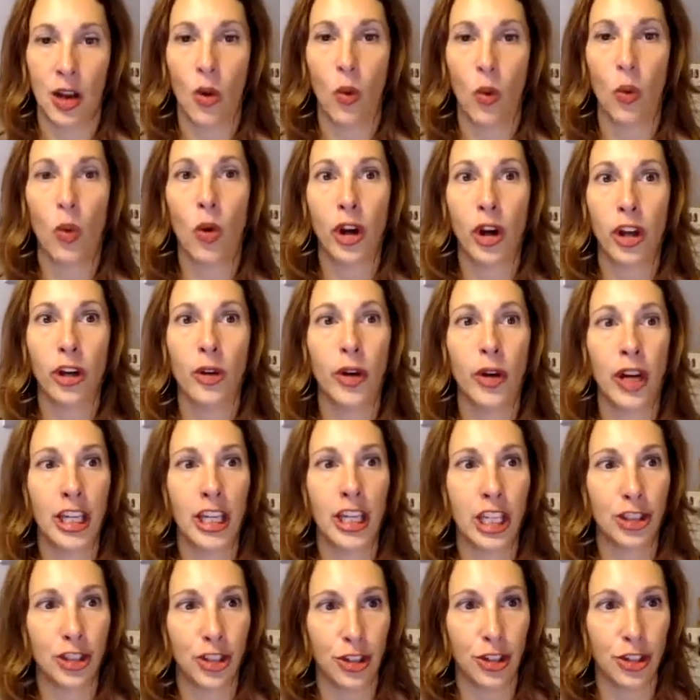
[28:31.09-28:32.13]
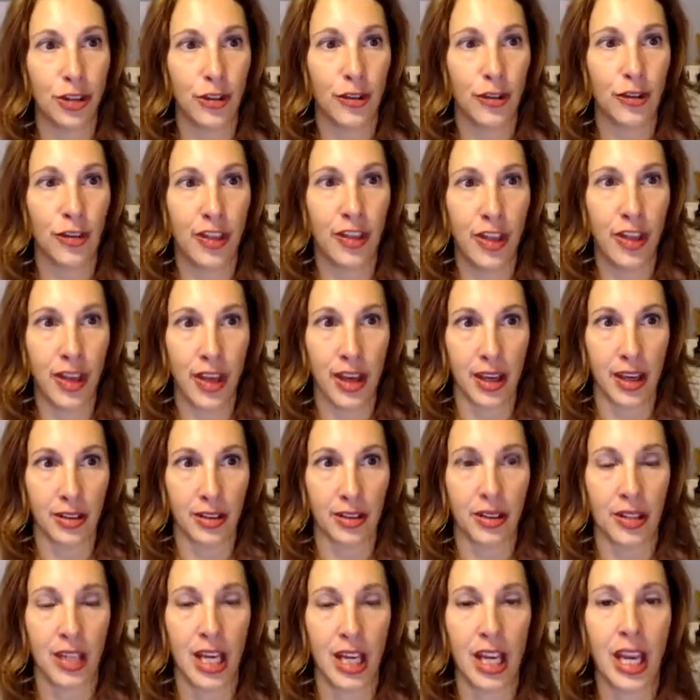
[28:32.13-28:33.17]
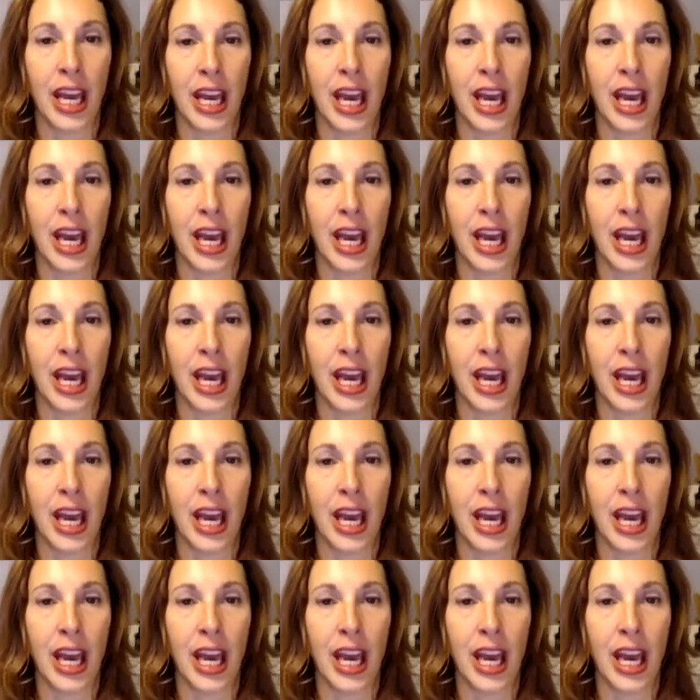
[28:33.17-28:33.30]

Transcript: What do I need to do for this?